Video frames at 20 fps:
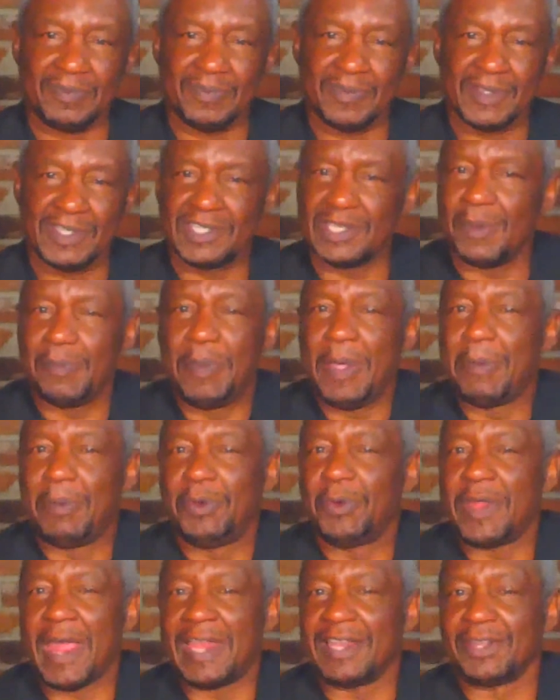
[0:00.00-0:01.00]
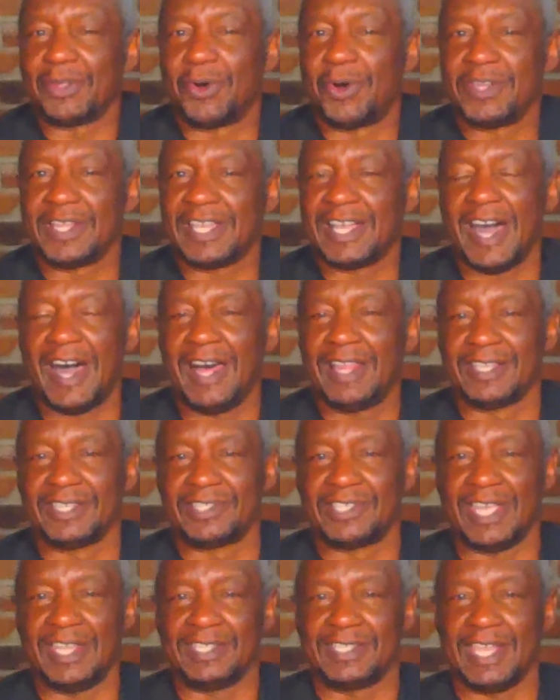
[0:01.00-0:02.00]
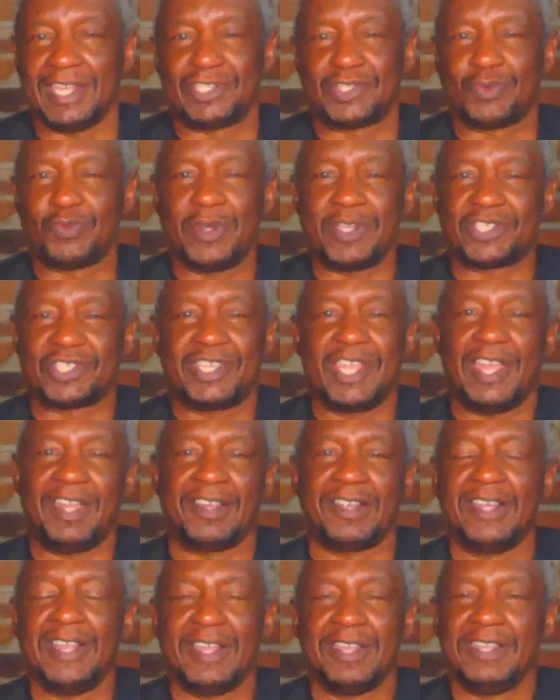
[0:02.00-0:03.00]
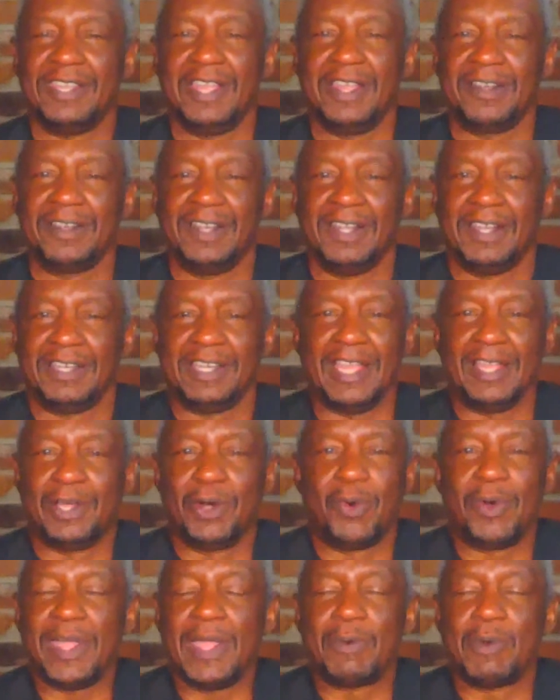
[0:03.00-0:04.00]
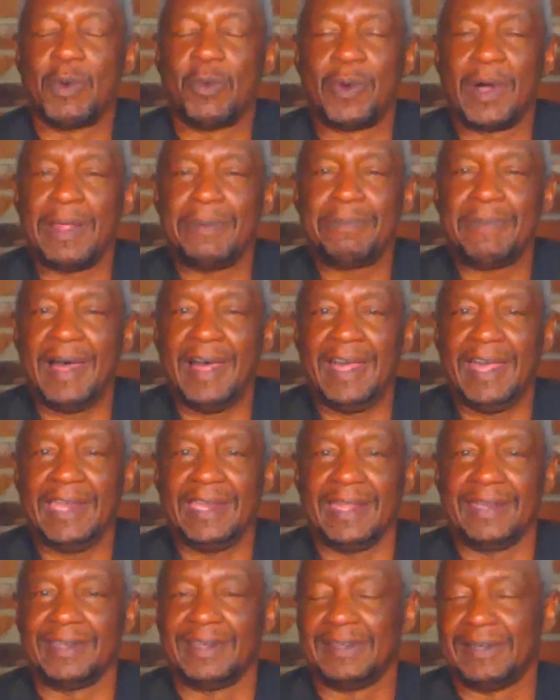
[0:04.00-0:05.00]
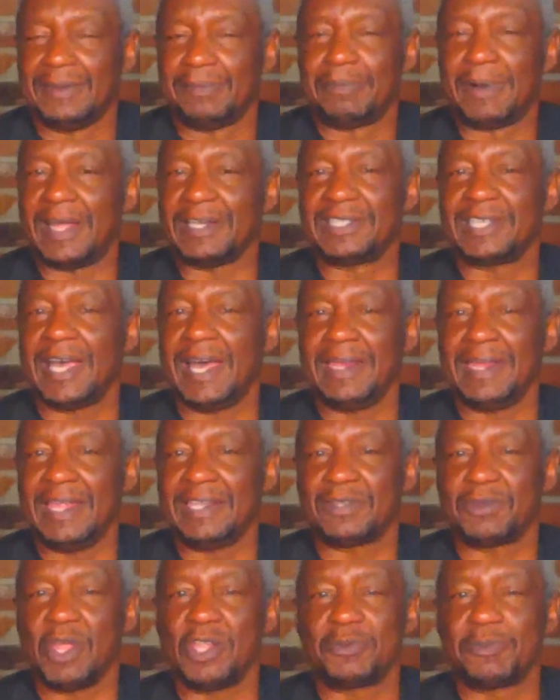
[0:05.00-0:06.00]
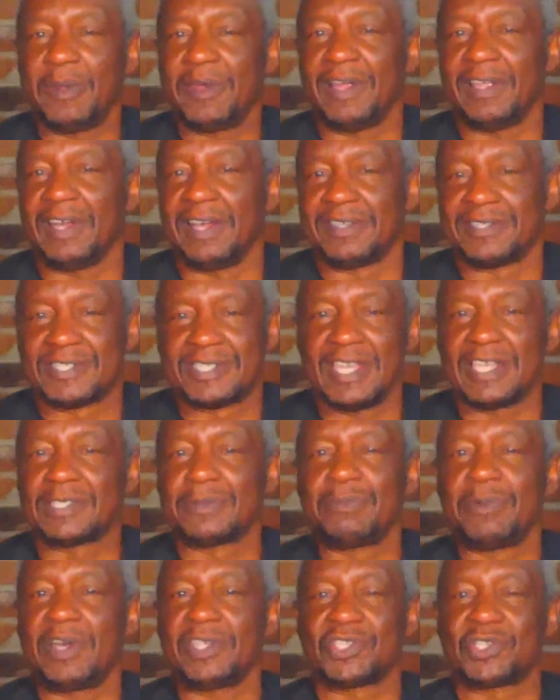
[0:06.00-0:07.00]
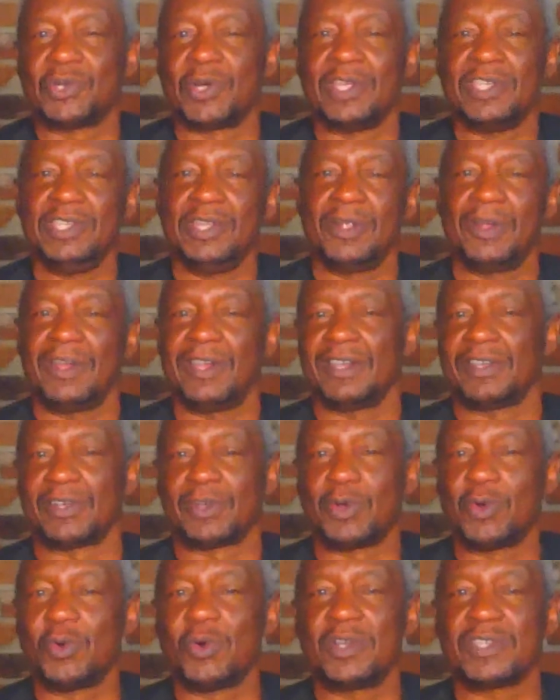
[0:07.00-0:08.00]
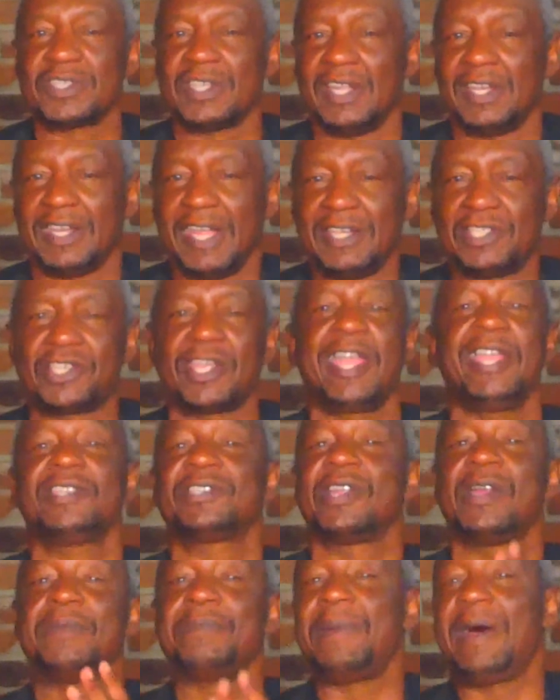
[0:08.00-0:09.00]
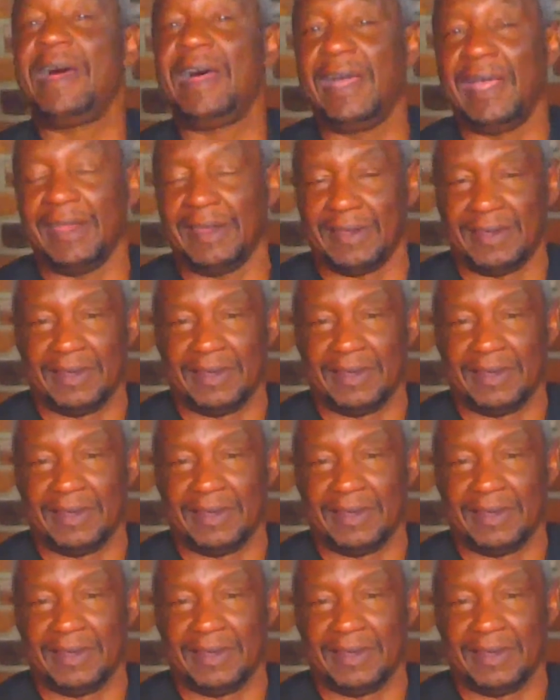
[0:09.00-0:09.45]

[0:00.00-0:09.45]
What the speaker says: Some people do that going to college. They switch they go in with one mind, and by the time they spend 6 months to a year in a course, they change their mind